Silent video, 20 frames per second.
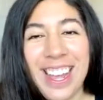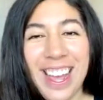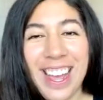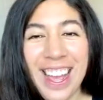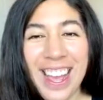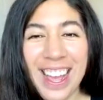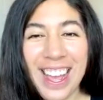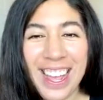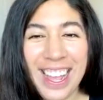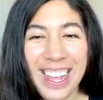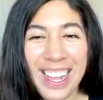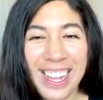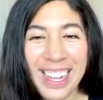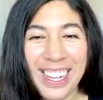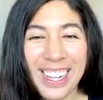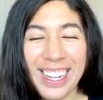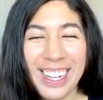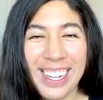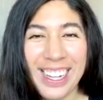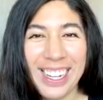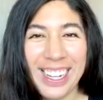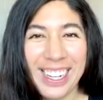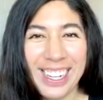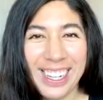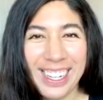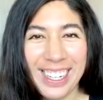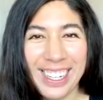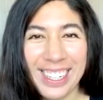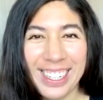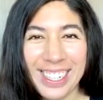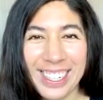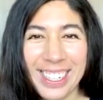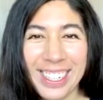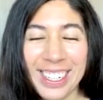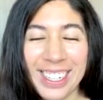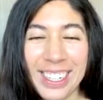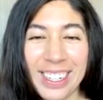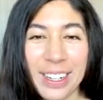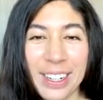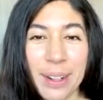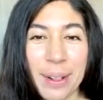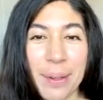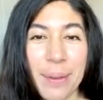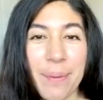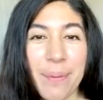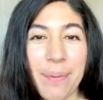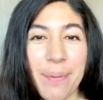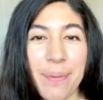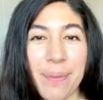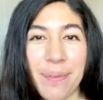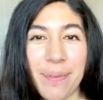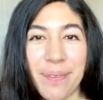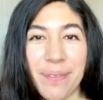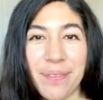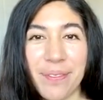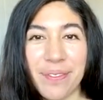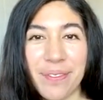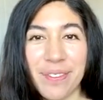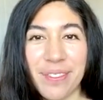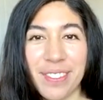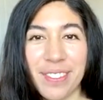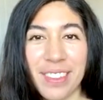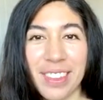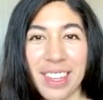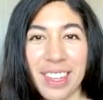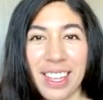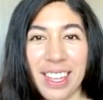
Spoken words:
The person shown says nothing.